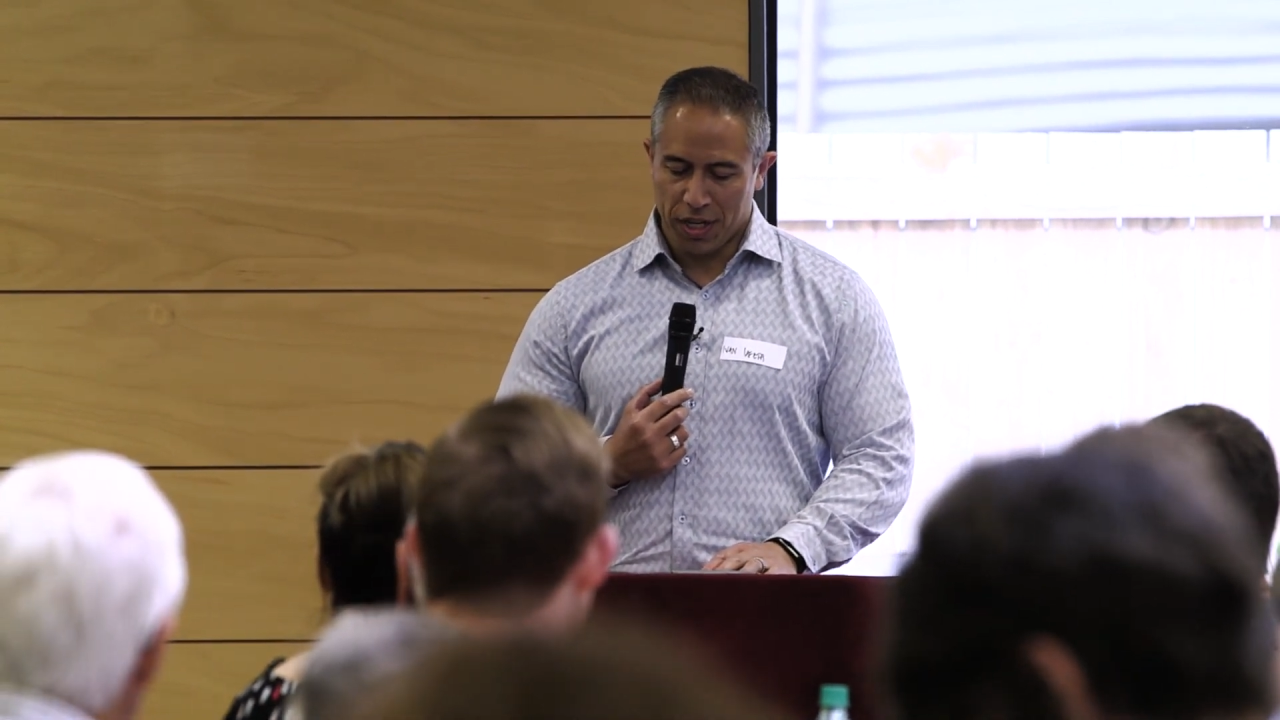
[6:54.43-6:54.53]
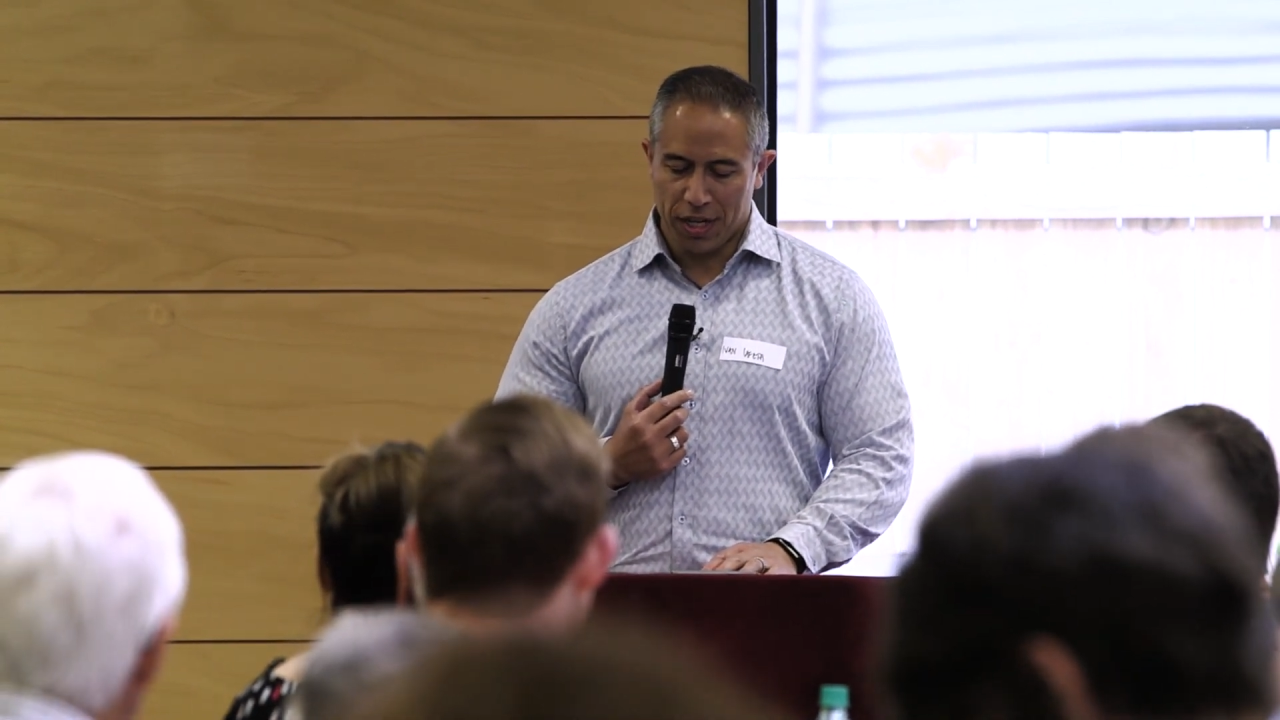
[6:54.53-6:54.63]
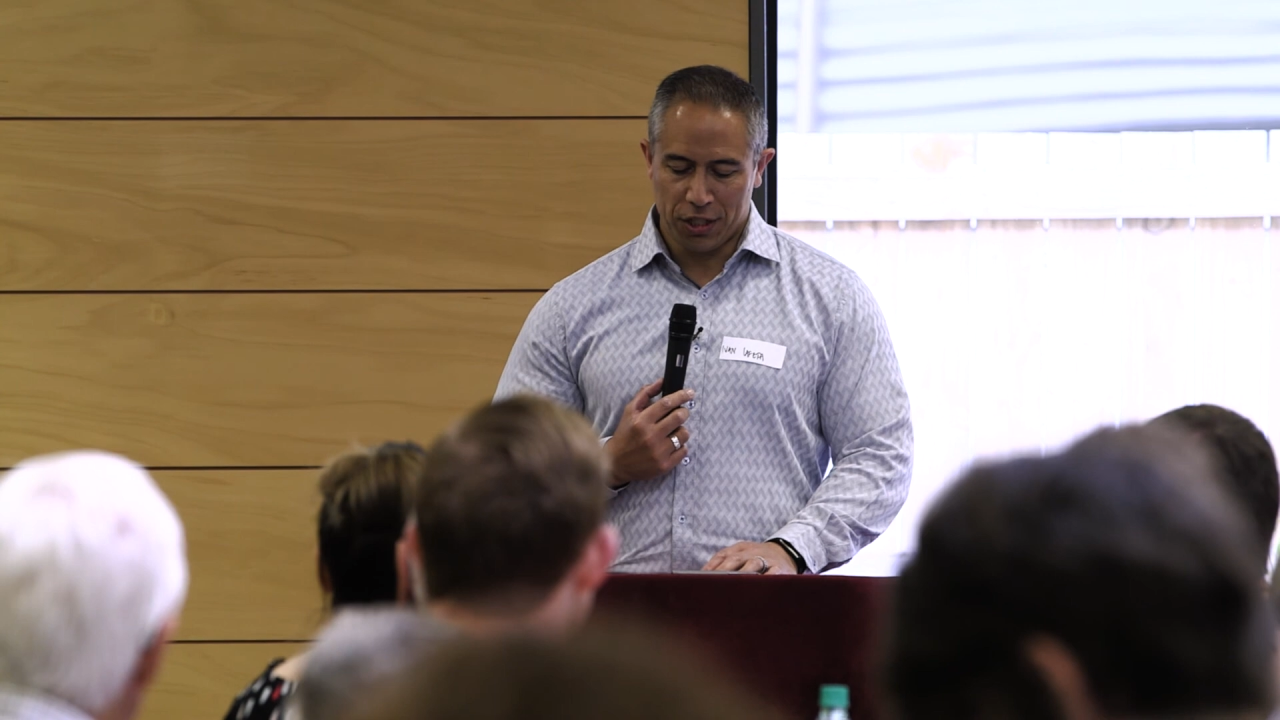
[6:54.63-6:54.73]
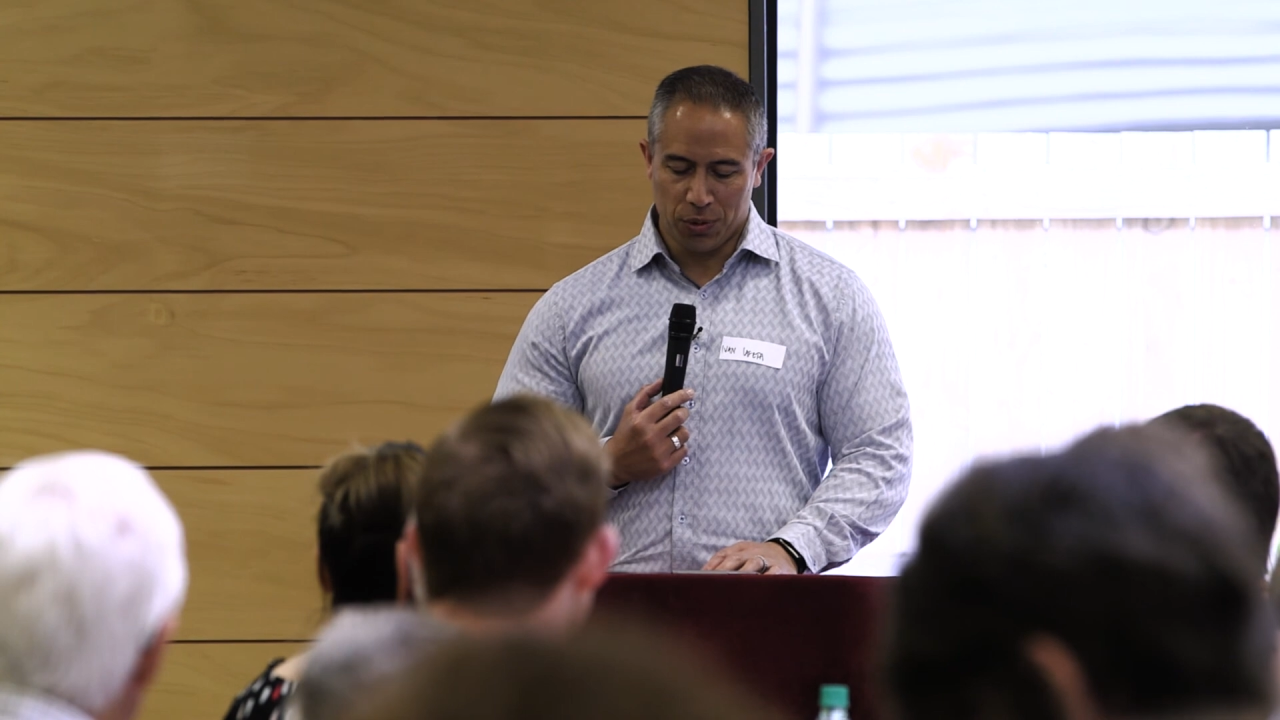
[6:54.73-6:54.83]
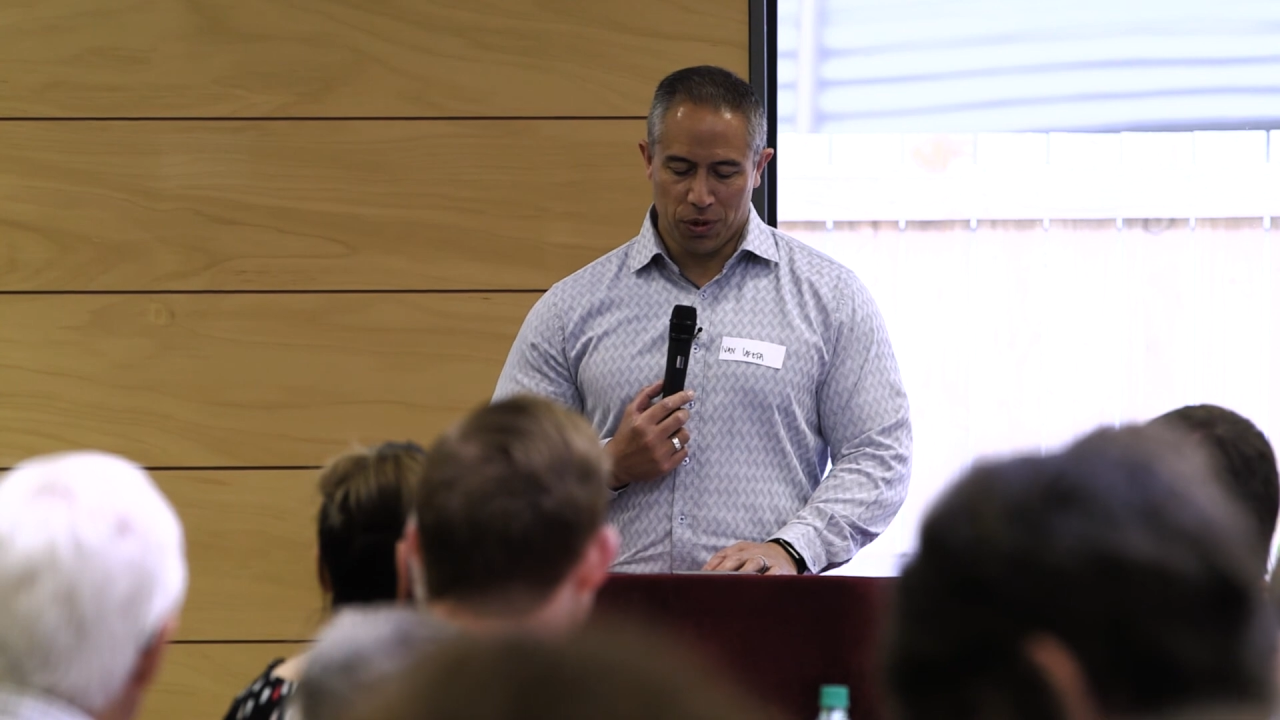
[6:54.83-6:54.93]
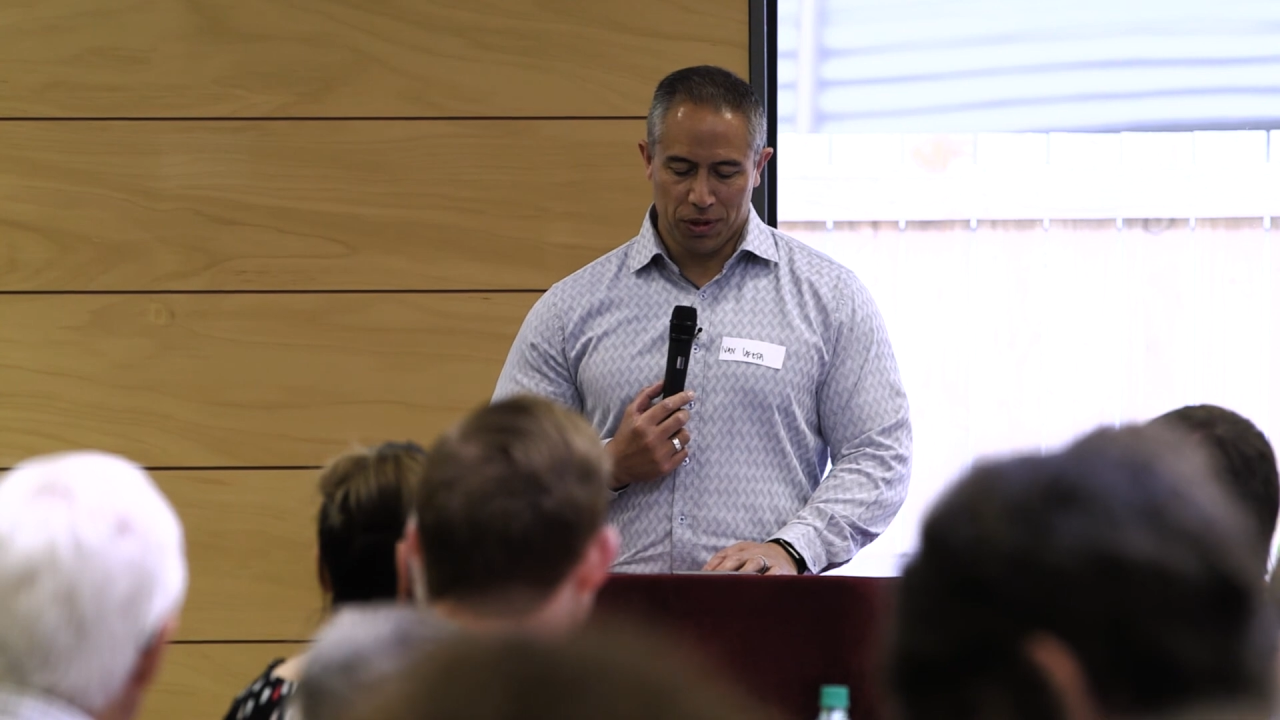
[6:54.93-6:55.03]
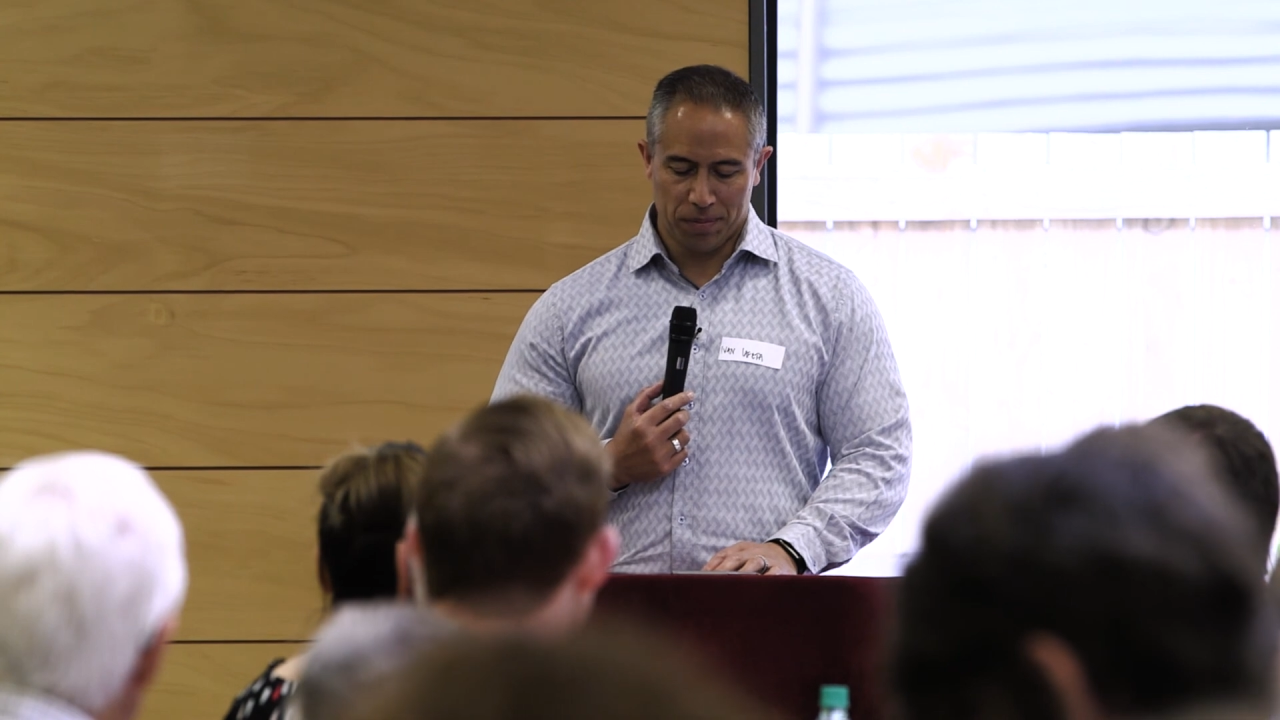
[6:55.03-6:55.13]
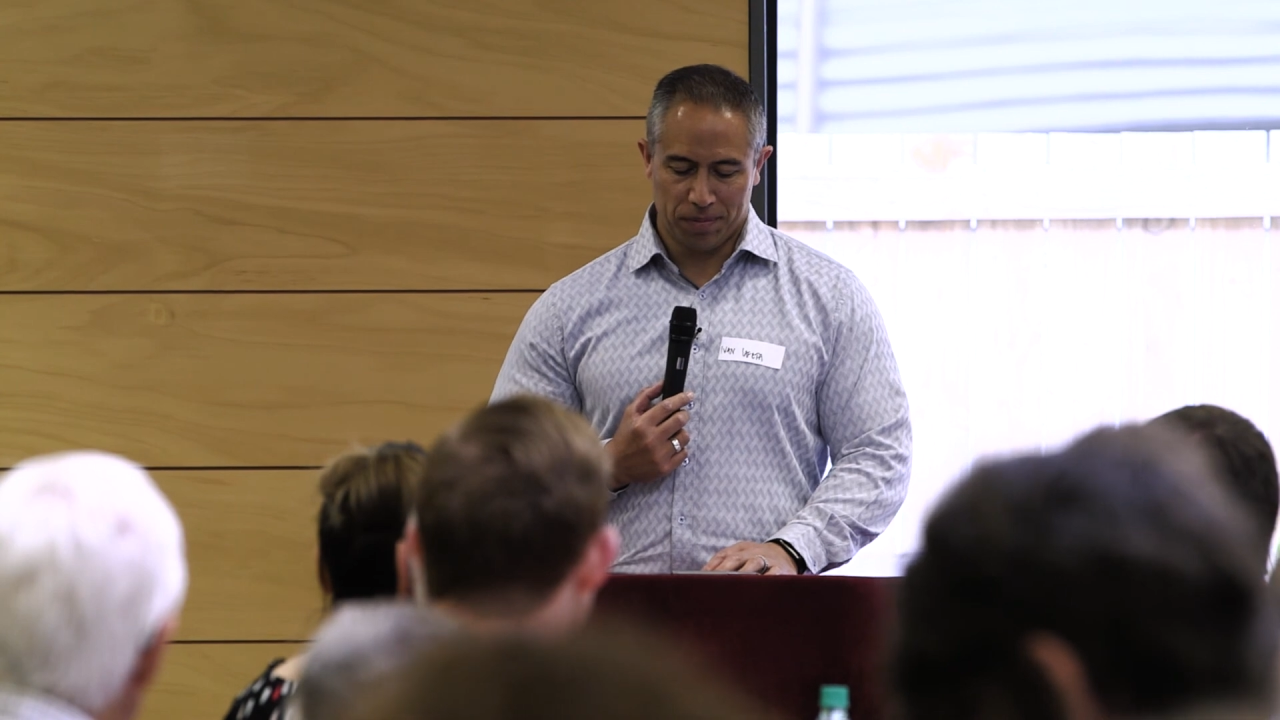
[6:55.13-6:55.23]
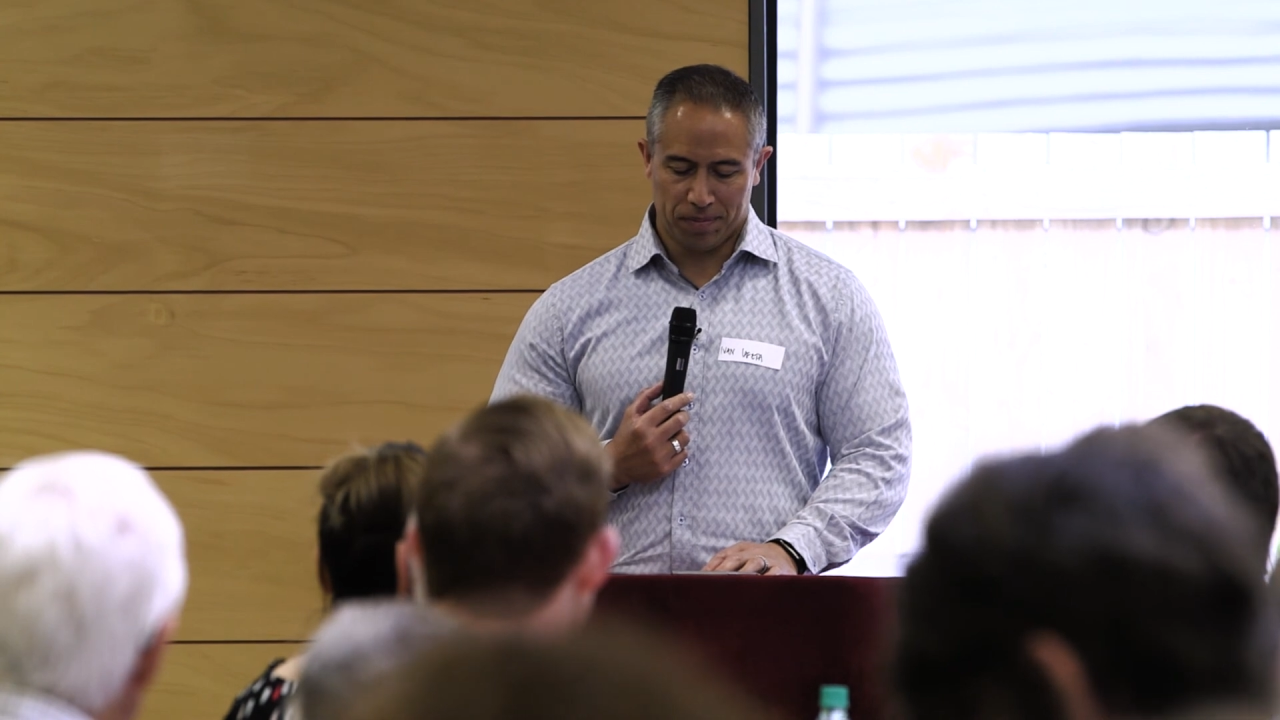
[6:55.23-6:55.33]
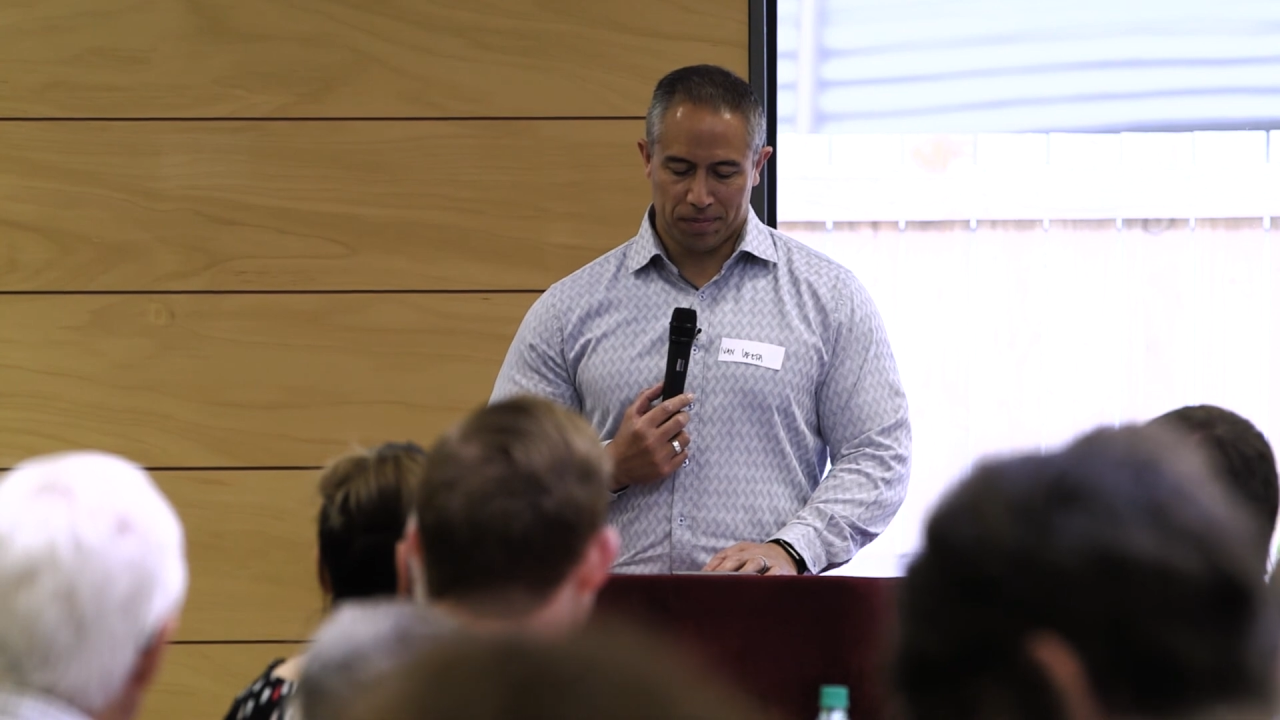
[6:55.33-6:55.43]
engage you on?